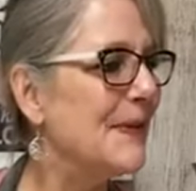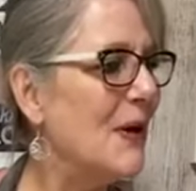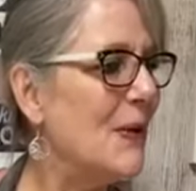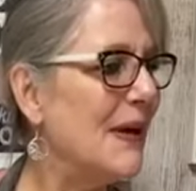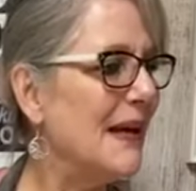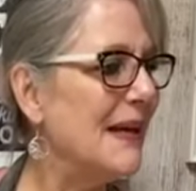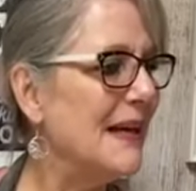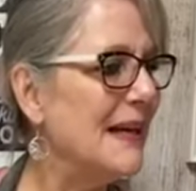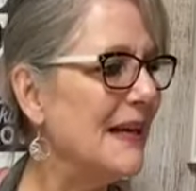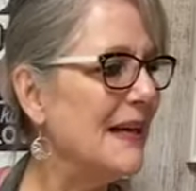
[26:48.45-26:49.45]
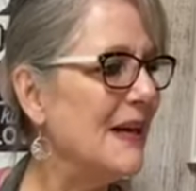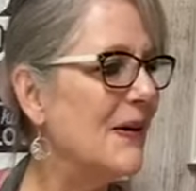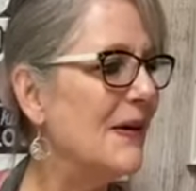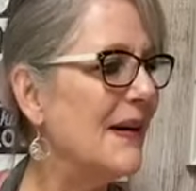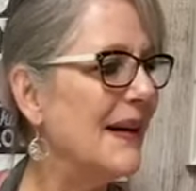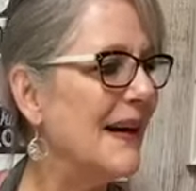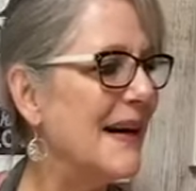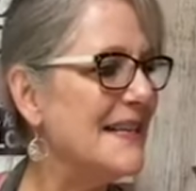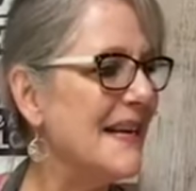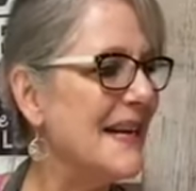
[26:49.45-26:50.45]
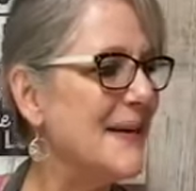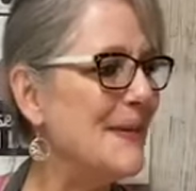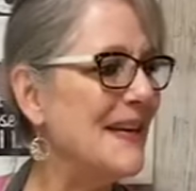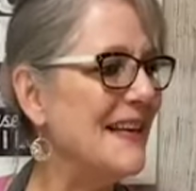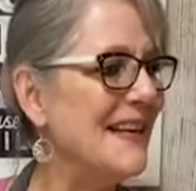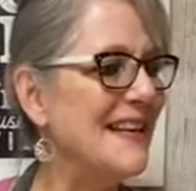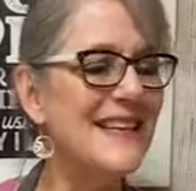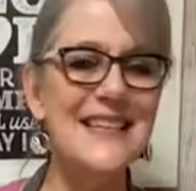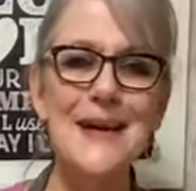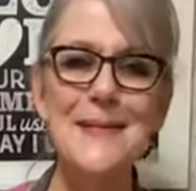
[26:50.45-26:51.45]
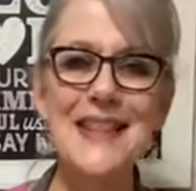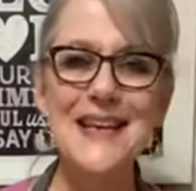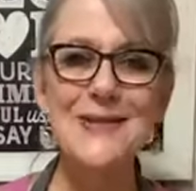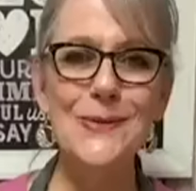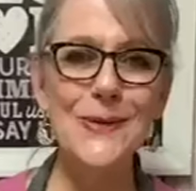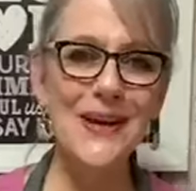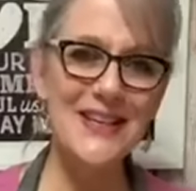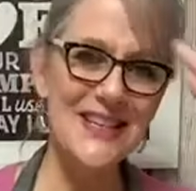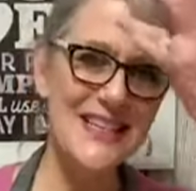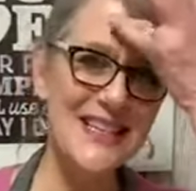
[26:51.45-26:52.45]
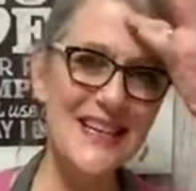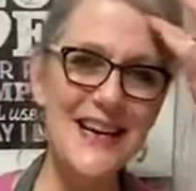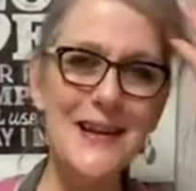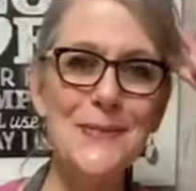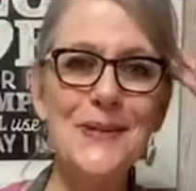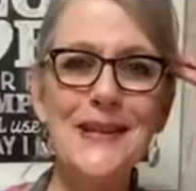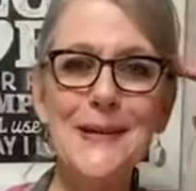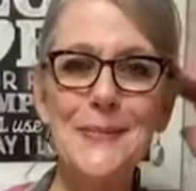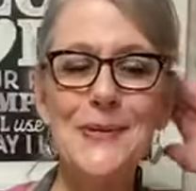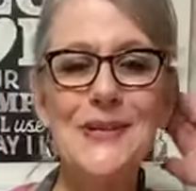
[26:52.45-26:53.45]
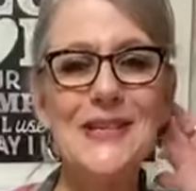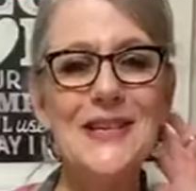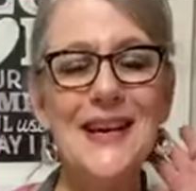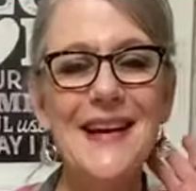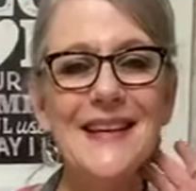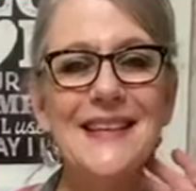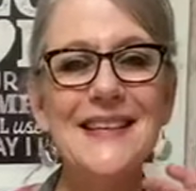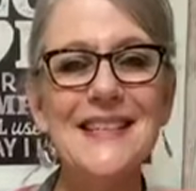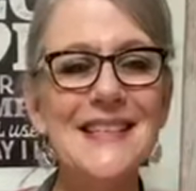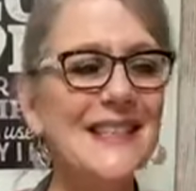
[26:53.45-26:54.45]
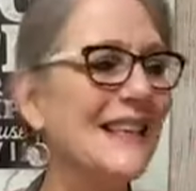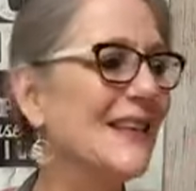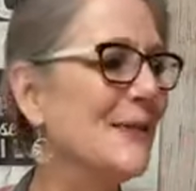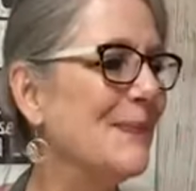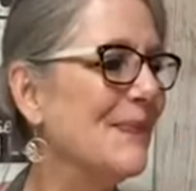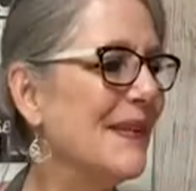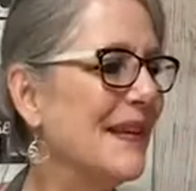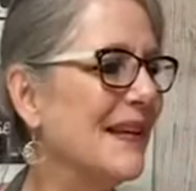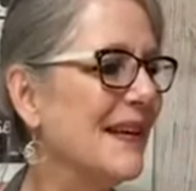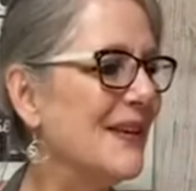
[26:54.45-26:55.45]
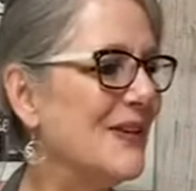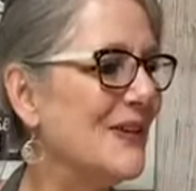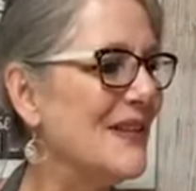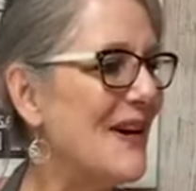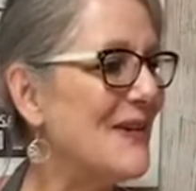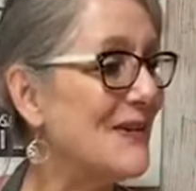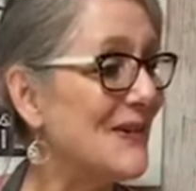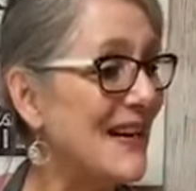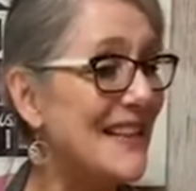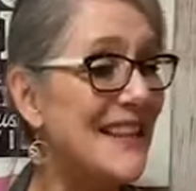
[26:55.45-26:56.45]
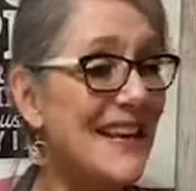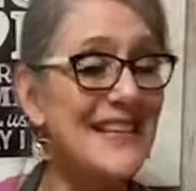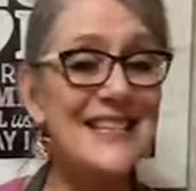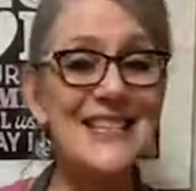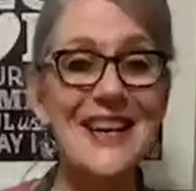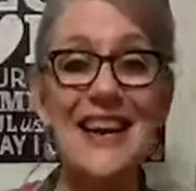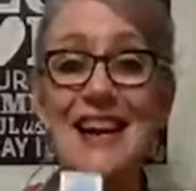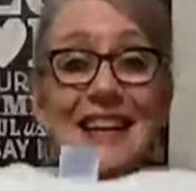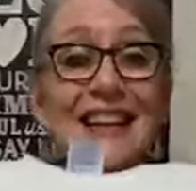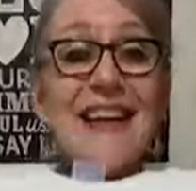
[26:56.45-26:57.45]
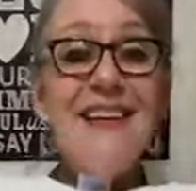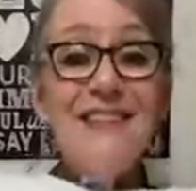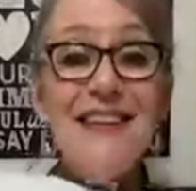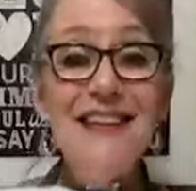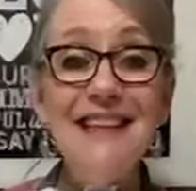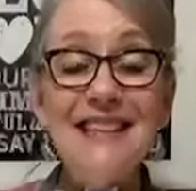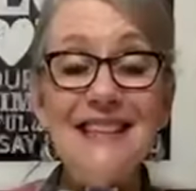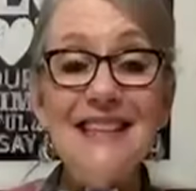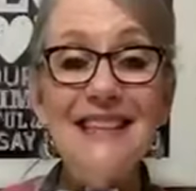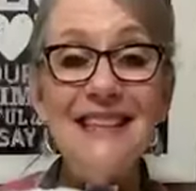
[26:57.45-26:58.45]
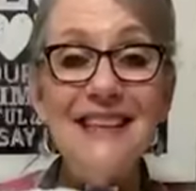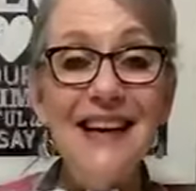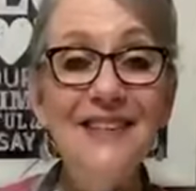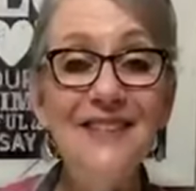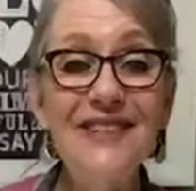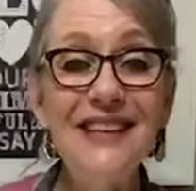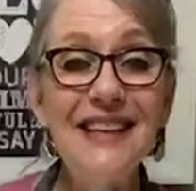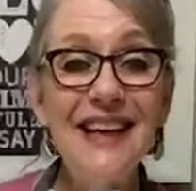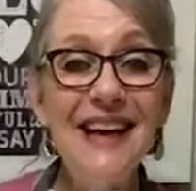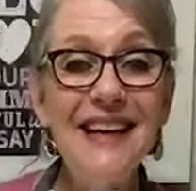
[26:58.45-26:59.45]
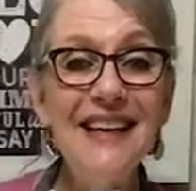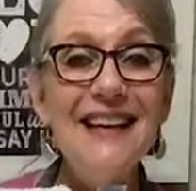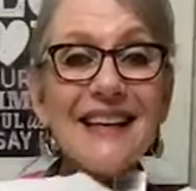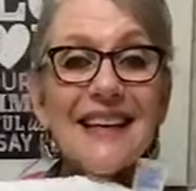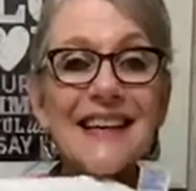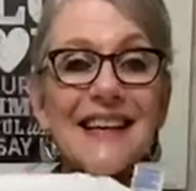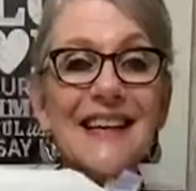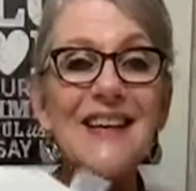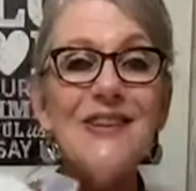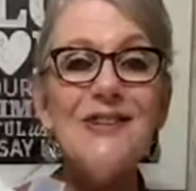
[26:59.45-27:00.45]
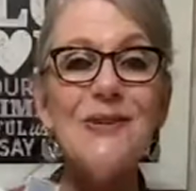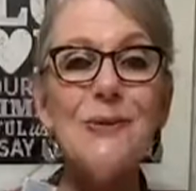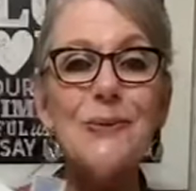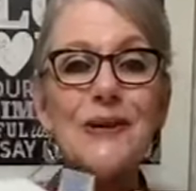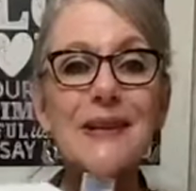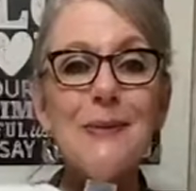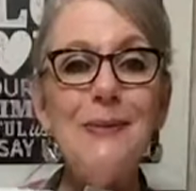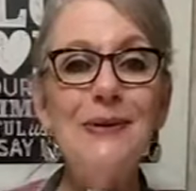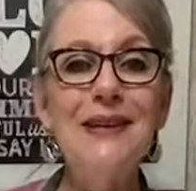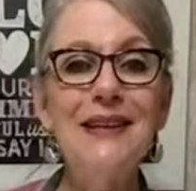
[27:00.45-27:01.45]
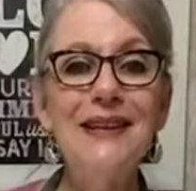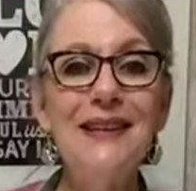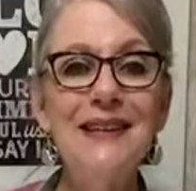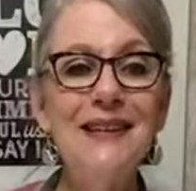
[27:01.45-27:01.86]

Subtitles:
Okay. Hi Tammy. Tammy, thanks for watching tonight. I really appreciate it. Turned out great. Thanks Jane, I love it. I really like it. The colors are really pretty.